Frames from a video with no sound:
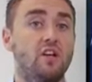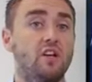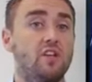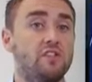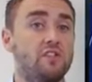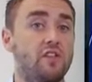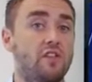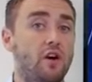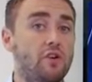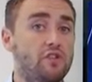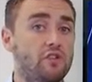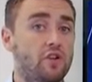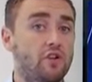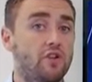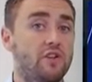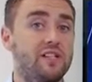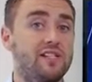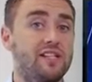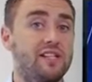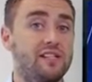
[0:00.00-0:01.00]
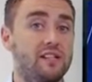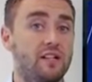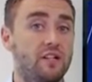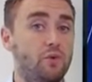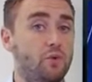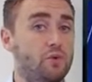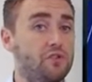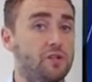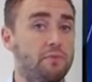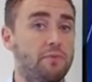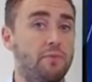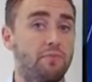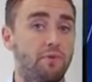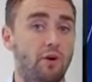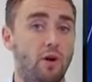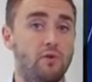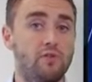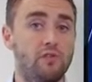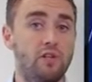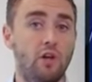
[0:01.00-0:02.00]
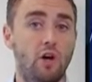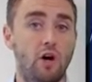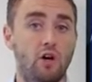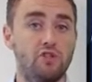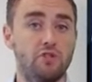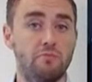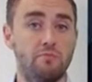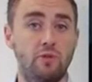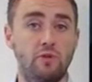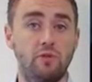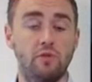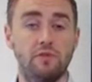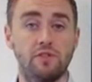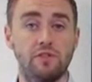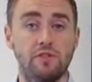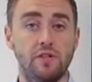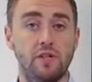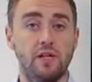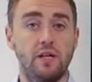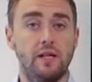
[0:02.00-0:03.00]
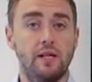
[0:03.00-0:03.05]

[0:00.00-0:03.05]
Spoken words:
so those currencies can also be prone to larger moves.